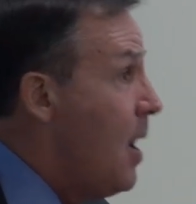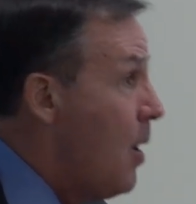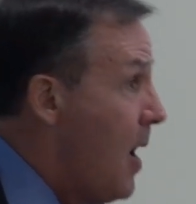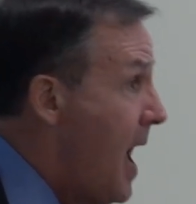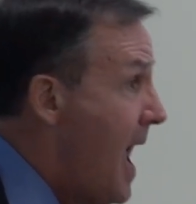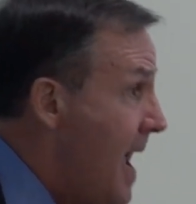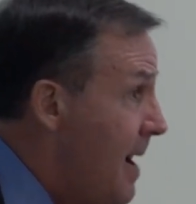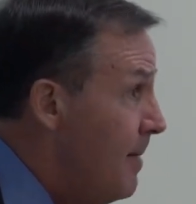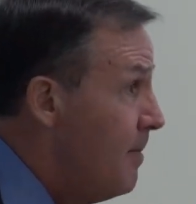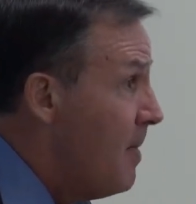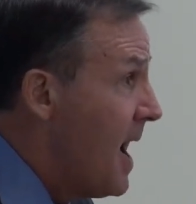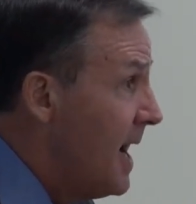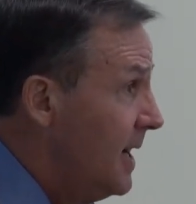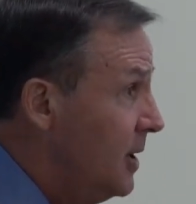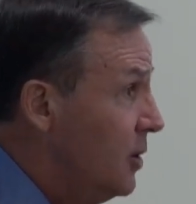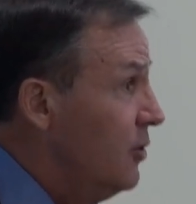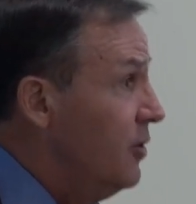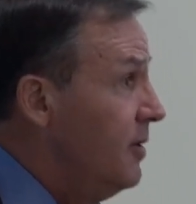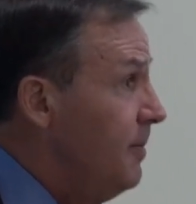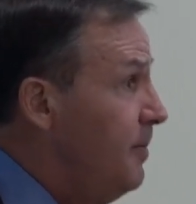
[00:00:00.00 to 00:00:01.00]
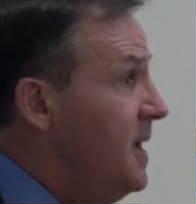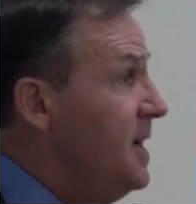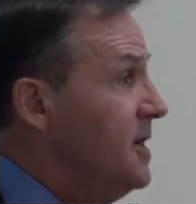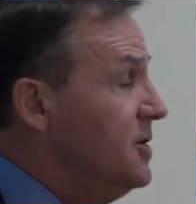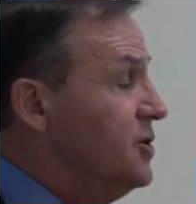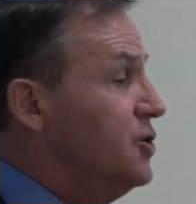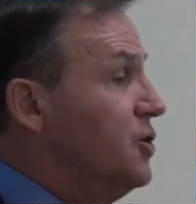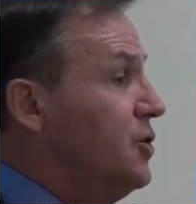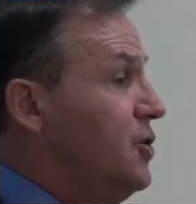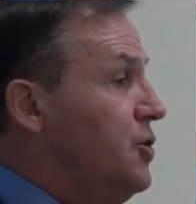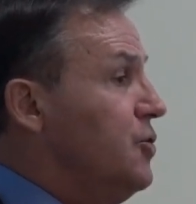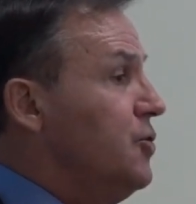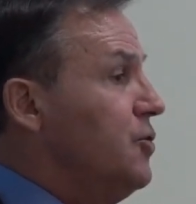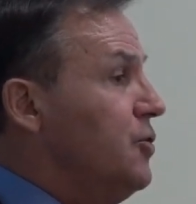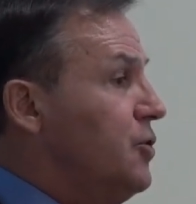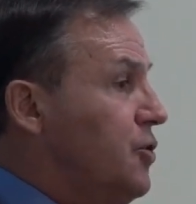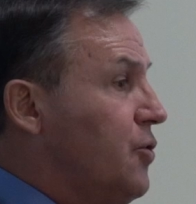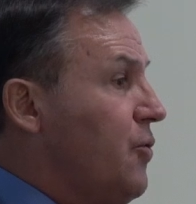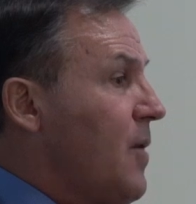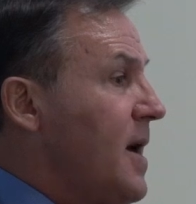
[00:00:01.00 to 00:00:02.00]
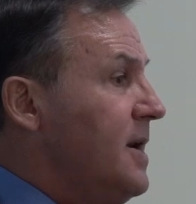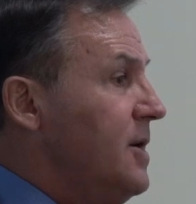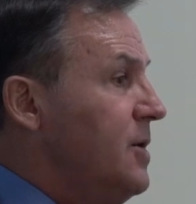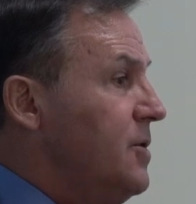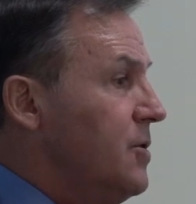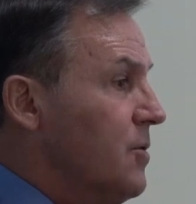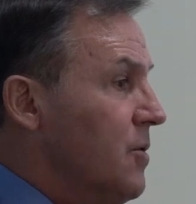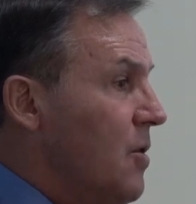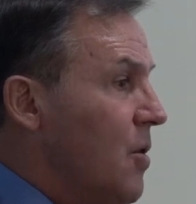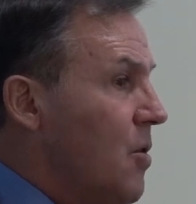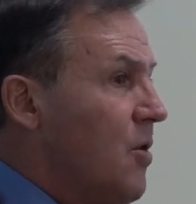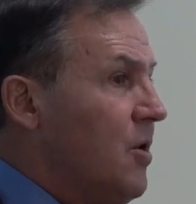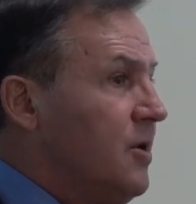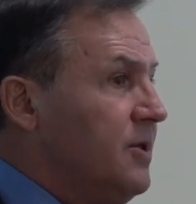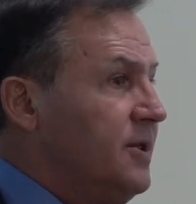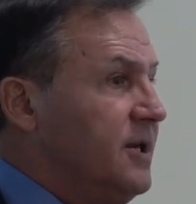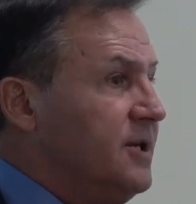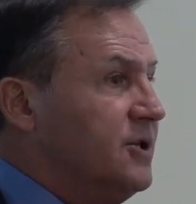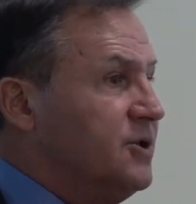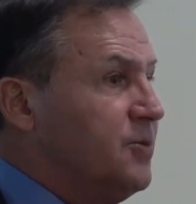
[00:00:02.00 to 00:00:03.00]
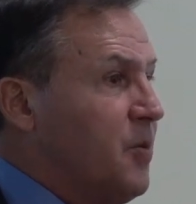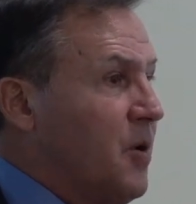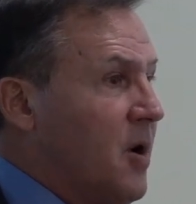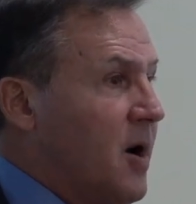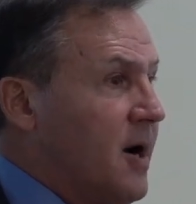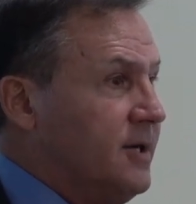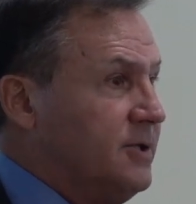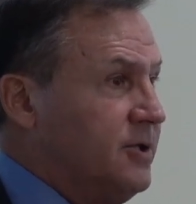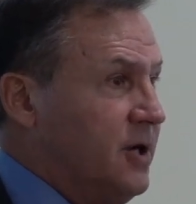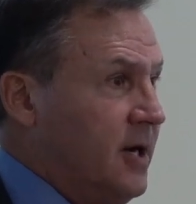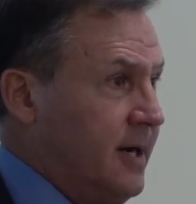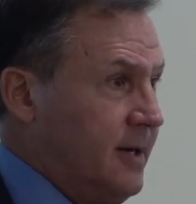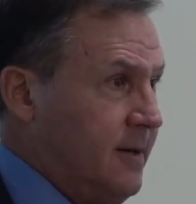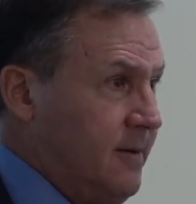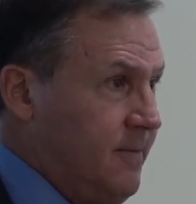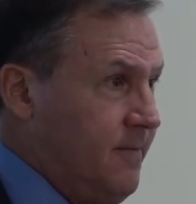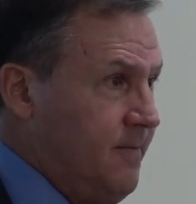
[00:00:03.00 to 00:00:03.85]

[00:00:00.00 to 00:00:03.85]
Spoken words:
Am I going to be a secured creditor on this project?